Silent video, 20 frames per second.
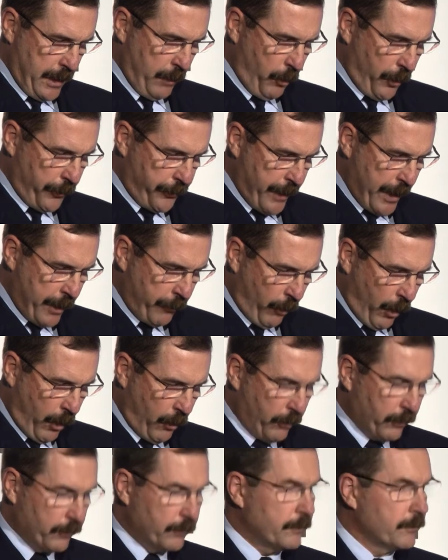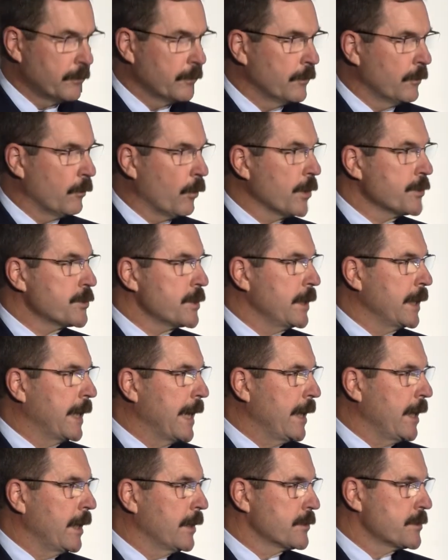and what their role was in
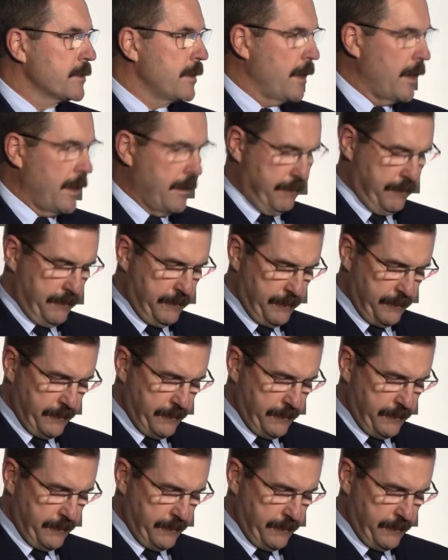getting us there.